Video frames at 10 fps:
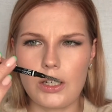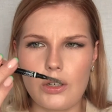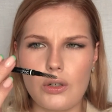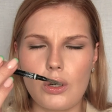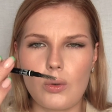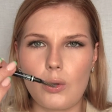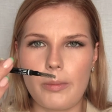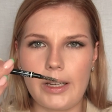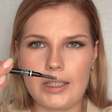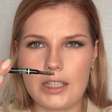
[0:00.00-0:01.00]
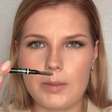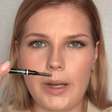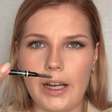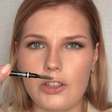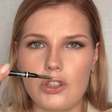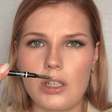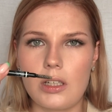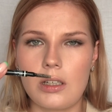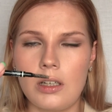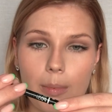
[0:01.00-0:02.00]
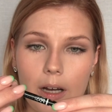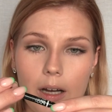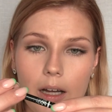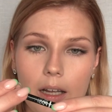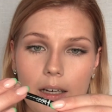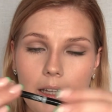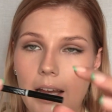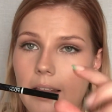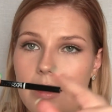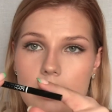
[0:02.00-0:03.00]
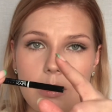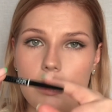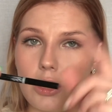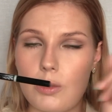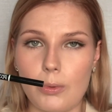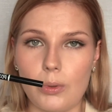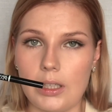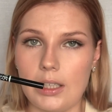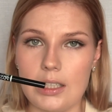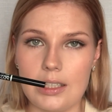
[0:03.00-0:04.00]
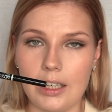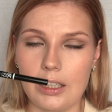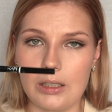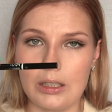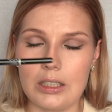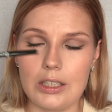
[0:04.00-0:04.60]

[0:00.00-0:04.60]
I don't know who makes this packaging, but yeah, the spoolie is not good.